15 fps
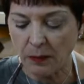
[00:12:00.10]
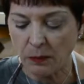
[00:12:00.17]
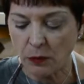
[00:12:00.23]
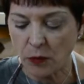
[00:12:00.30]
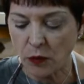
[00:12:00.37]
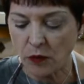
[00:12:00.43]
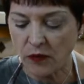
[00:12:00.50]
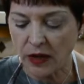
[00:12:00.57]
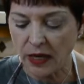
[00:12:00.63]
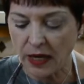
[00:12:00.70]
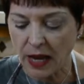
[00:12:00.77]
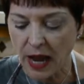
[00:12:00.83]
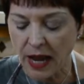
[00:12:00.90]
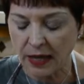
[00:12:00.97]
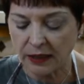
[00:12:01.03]

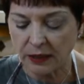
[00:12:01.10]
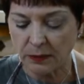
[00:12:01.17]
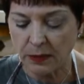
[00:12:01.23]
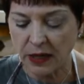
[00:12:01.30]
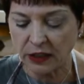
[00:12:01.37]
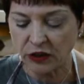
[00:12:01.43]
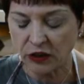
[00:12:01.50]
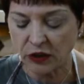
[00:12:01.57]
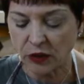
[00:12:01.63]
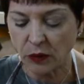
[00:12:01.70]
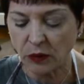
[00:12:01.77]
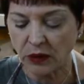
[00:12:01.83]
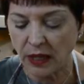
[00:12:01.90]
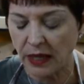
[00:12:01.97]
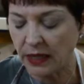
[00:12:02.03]
moving as much,
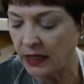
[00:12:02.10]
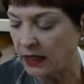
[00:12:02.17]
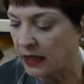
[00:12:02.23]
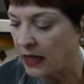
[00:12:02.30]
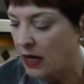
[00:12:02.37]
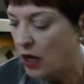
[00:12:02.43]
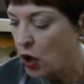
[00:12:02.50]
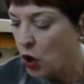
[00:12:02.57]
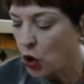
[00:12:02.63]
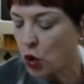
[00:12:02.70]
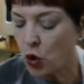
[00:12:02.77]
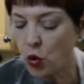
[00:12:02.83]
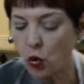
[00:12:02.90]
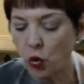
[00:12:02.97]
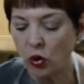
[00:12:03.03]
so let it
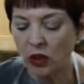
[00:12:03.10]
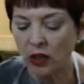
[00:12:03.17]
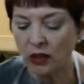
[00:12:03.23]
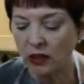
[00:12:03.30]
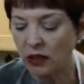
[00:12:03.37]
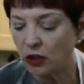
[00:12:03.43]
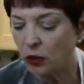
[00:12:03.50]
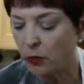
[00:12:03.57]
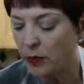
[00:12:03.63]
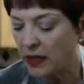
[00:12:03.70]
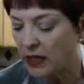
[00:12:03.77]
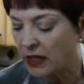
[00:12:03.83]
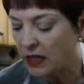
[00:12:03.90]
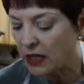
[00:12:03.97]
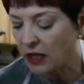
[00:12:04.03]
cool a little
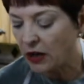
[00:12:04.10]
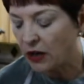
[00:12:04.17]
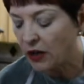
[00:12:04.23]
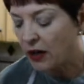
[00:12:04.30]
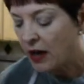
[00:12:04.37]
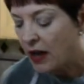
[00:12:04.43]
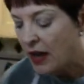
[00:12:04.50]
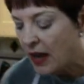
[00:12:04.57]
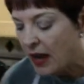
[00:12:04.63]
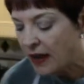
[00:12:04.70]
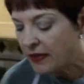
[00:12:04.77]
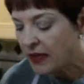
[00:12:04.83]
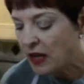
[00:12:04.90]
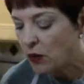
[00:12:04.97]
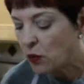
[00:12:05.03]
bit here.
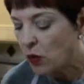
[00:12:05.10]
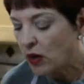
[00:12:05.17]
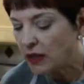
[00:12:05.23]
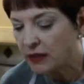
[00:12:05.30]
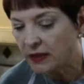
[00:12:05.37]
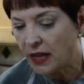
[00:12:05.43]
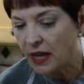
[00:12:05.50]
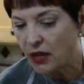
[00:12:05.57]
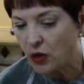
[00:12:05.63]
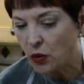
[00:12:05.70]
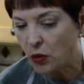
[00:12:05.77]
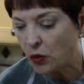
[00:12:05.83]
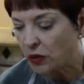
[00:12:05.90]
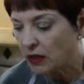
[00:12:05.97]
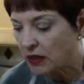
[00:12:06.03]
And then once I
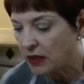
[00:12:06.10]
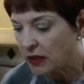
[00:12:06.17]
cool it